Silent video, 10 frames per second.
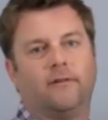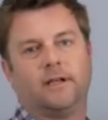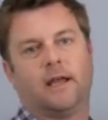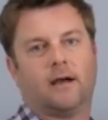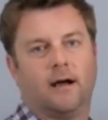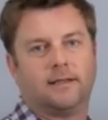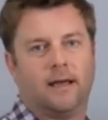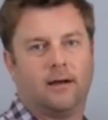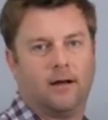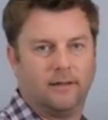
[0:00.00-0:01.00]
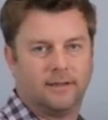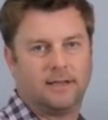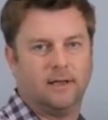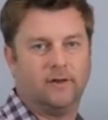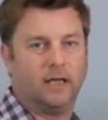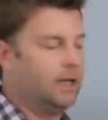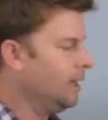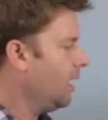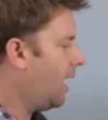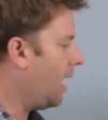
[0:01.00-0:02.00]
everyday content on this TV?
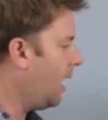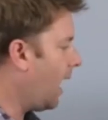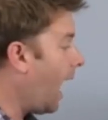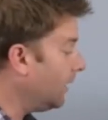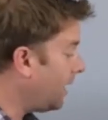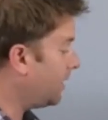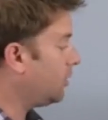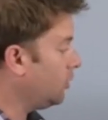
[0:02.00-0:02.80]
I like